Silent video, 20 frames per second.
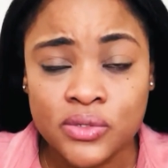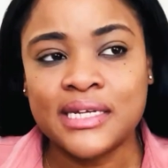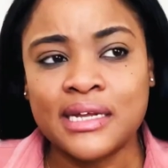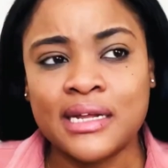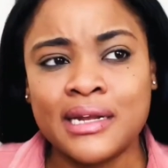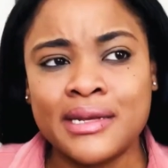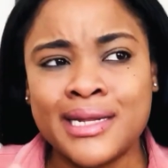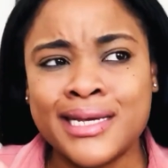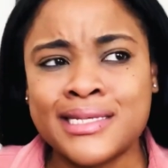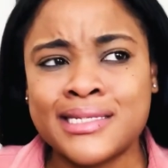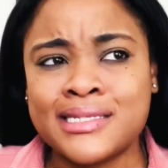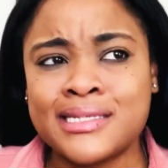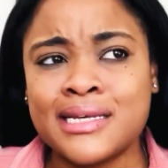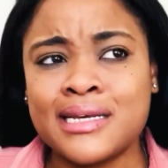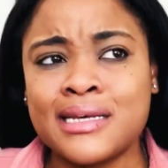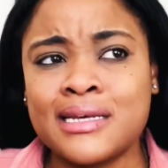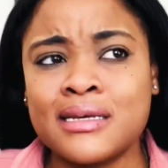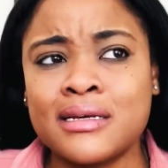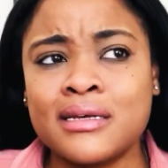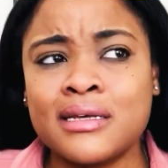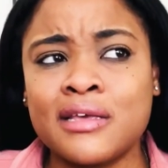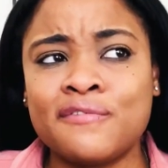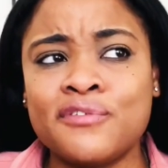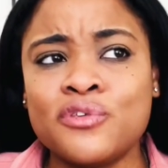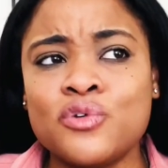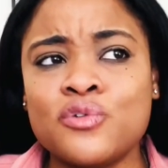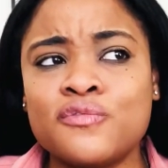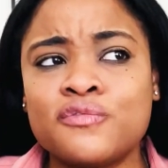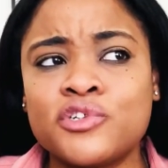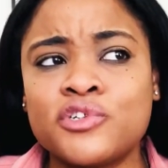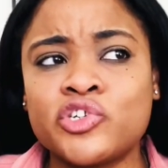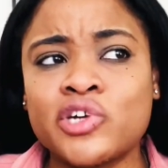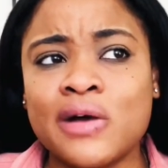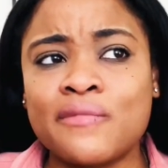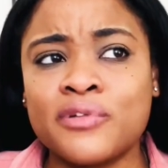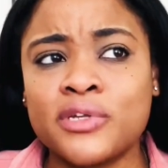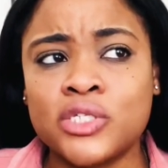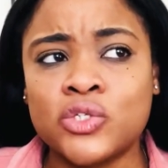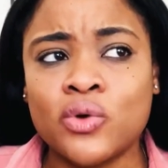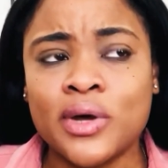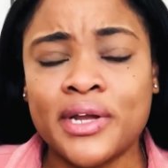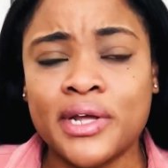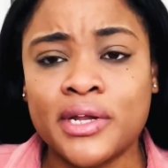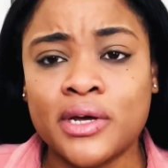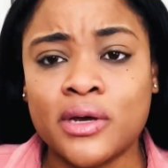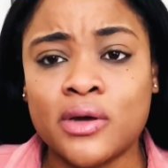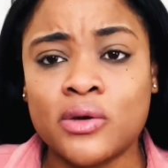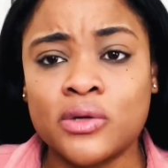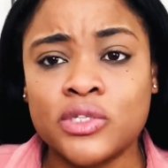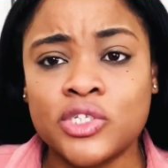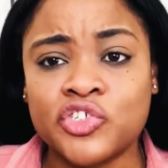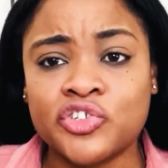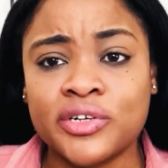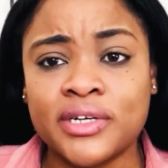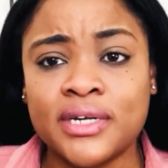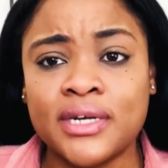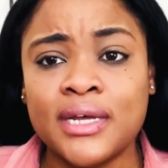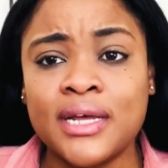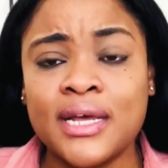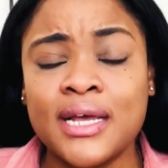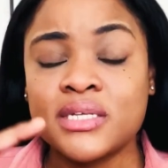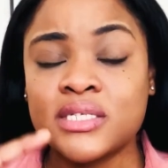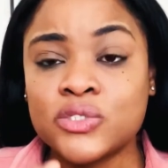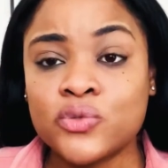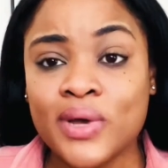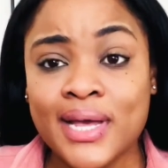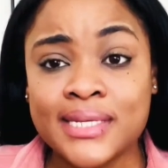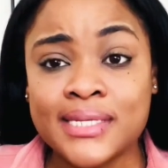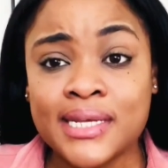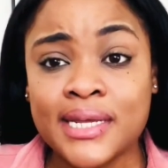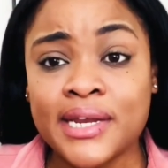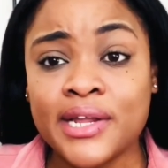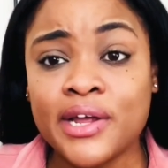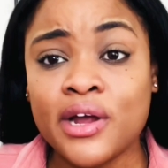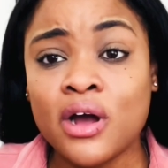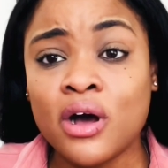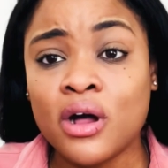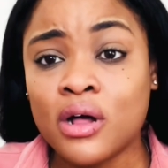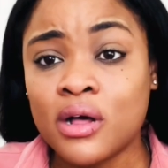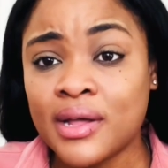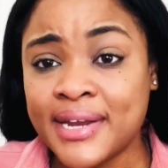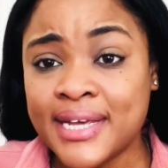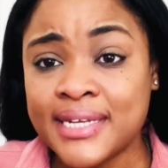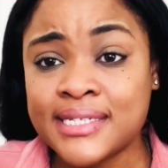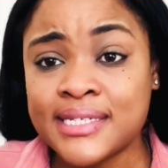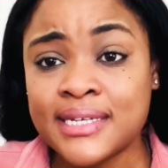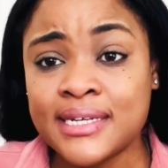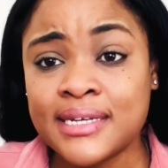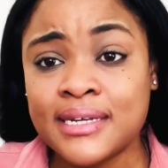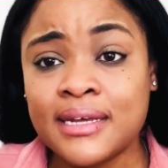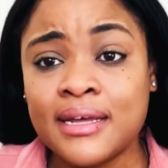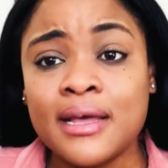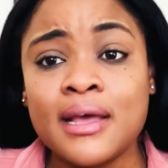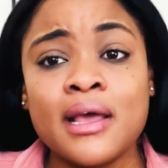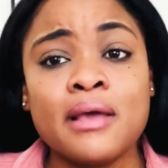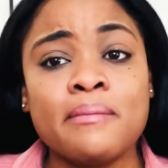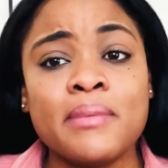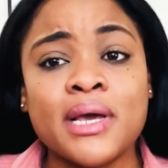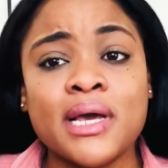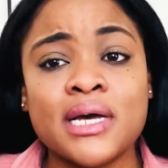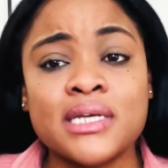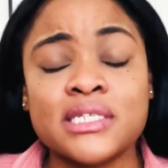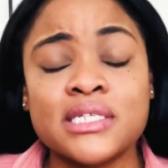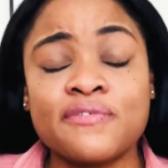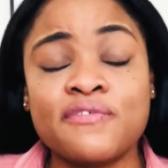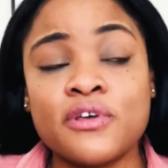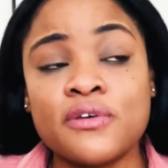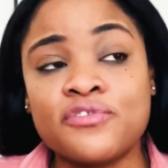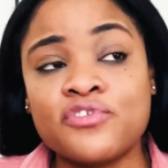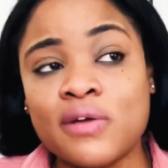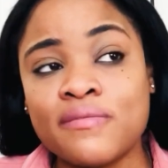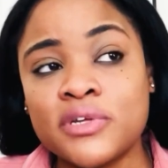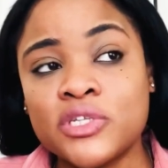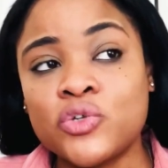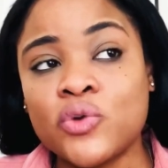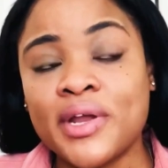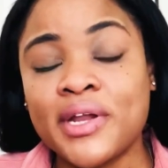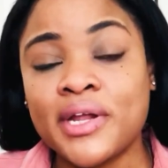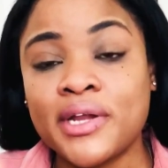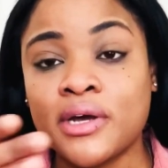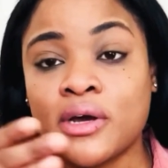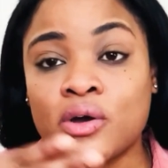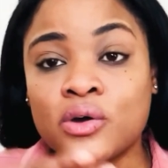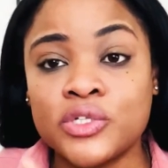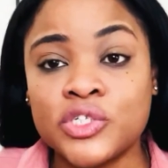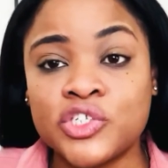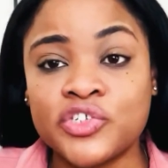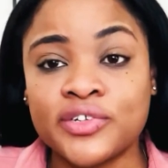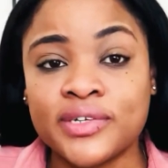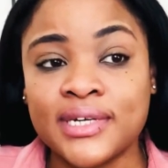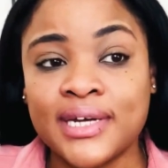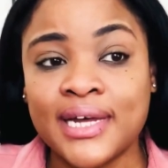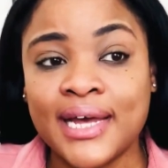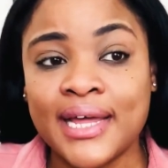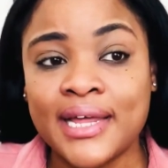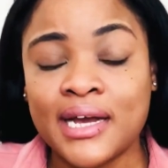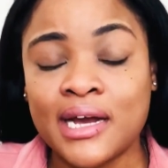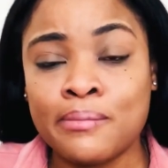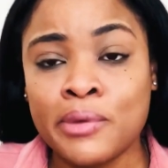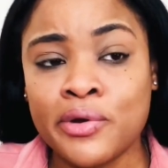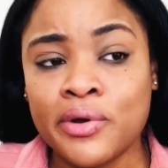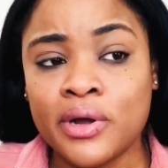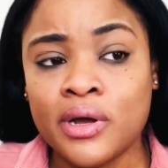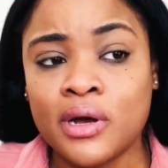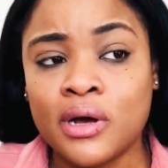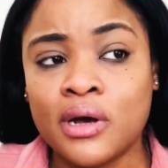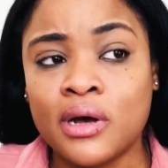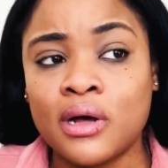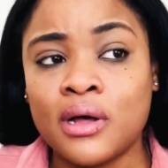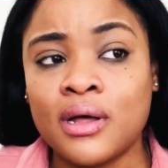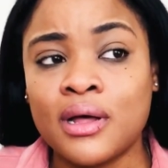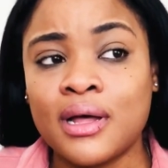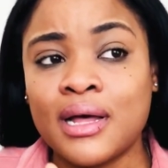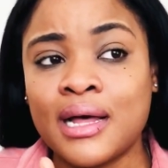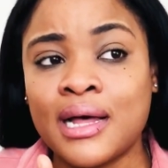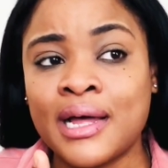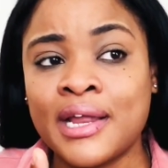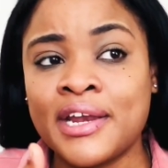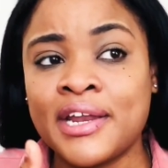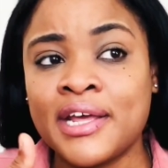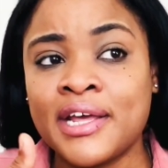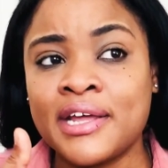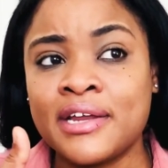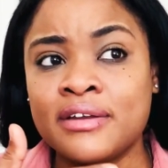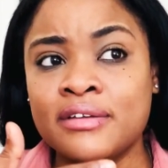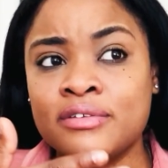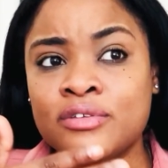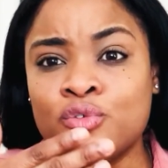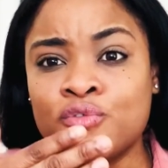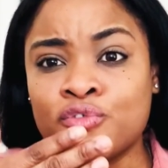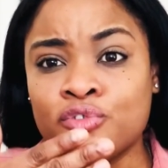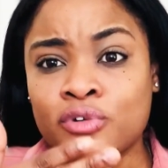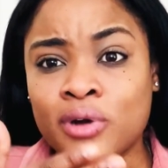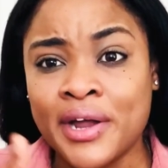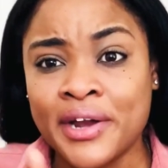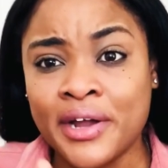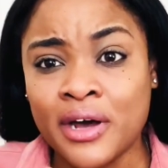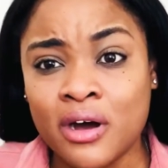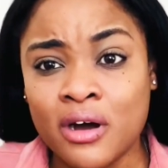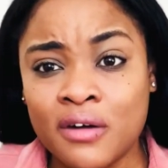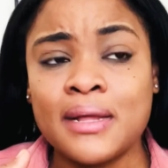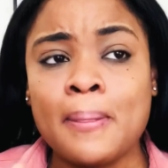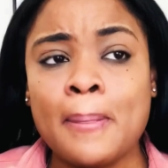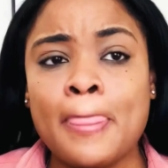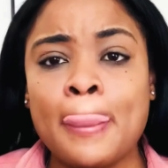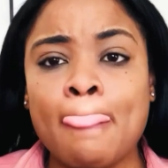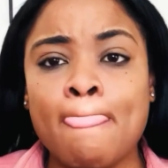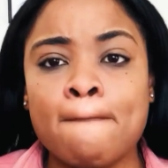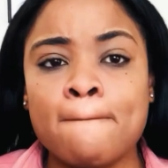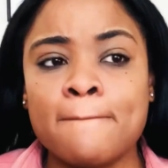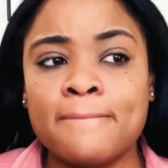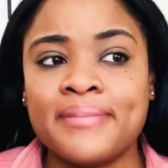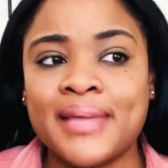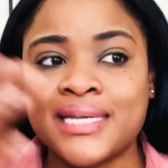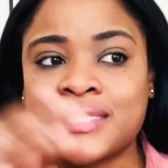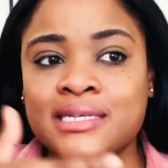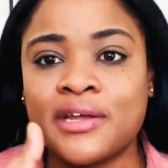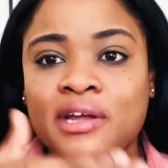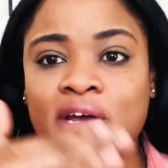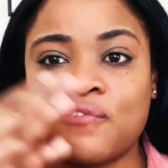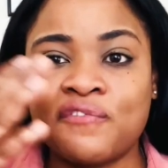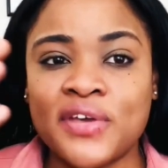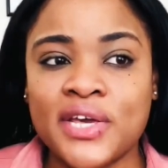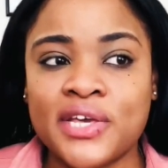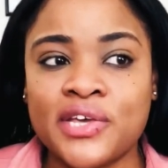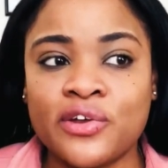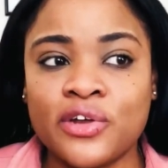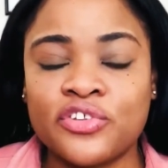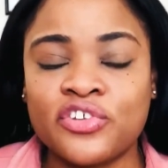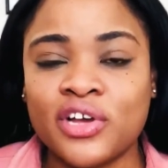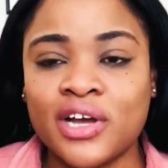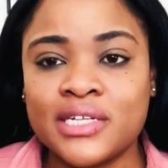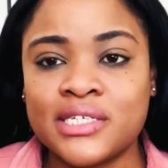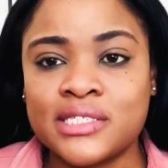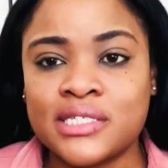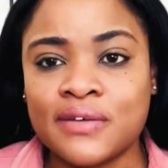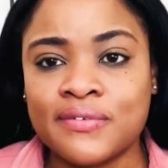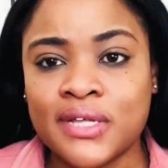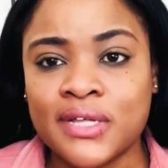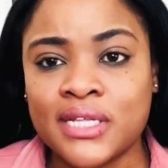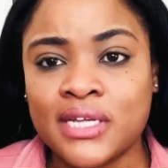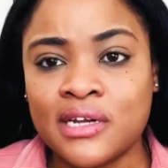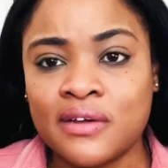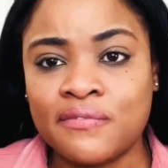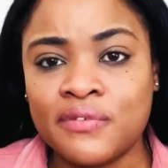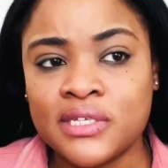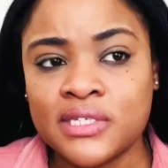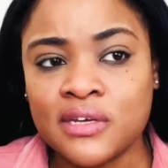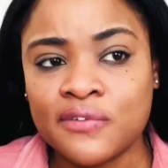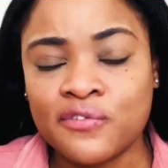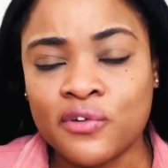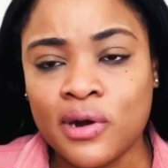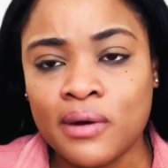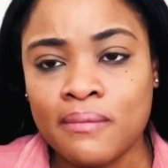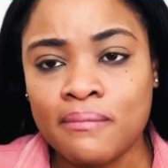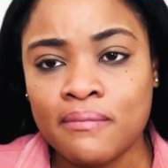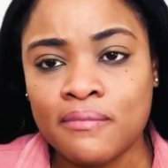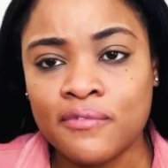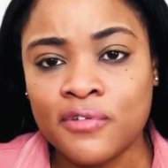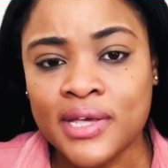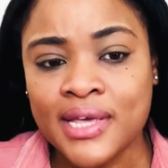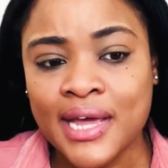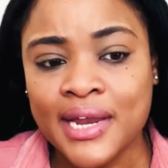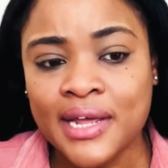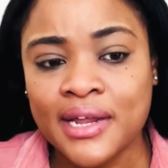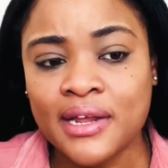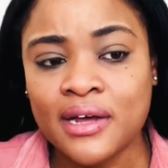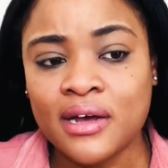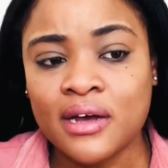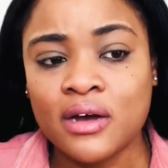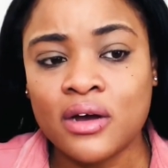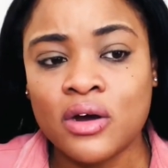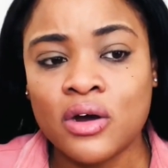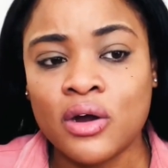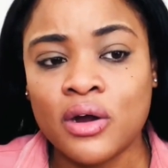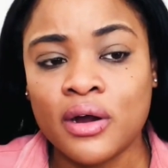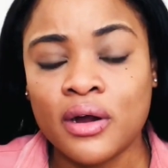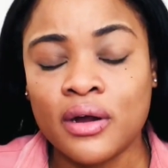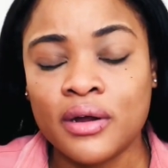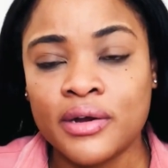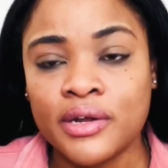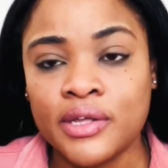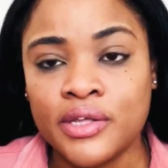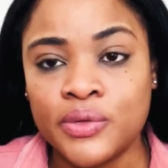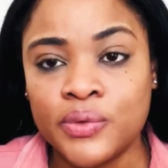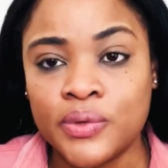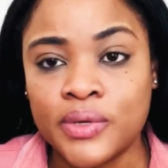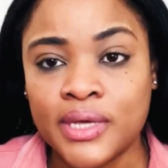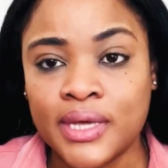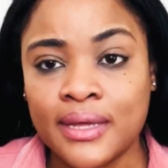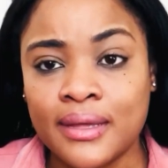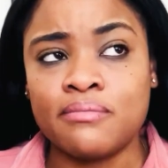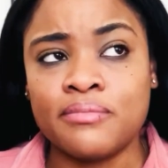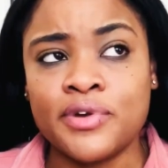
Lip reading: The next thing, if you've traveled to another country, this is why I say they're all connected, because if you've traveled to another country like America and then you've run off, that's gonna affect your chances of getting a visa for Canada or the UK.